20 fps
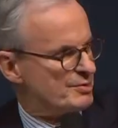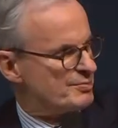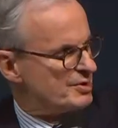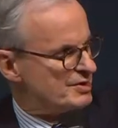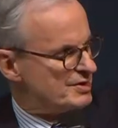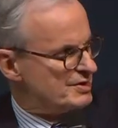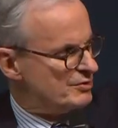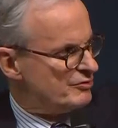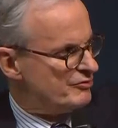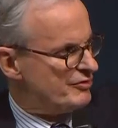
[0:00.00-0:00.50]

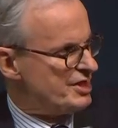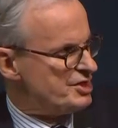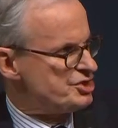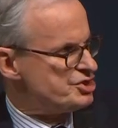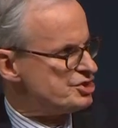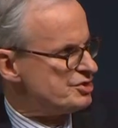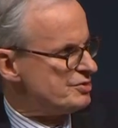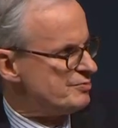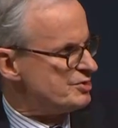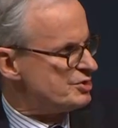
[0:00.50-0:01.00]
about
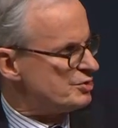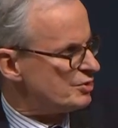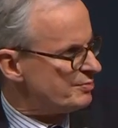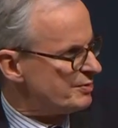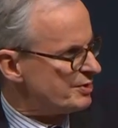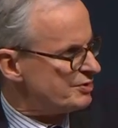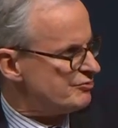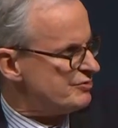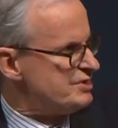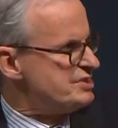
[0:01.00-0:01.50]
innovation. We talk
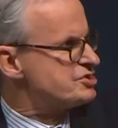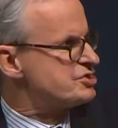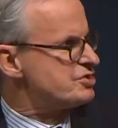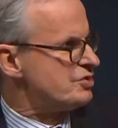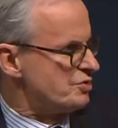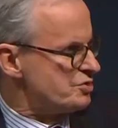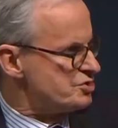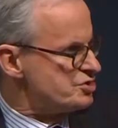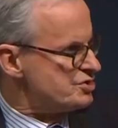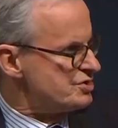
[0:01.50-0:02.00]
about
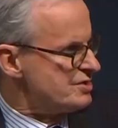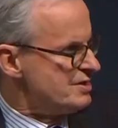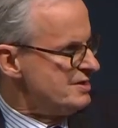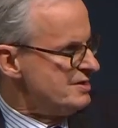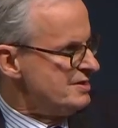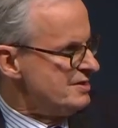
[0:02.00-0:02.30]
research.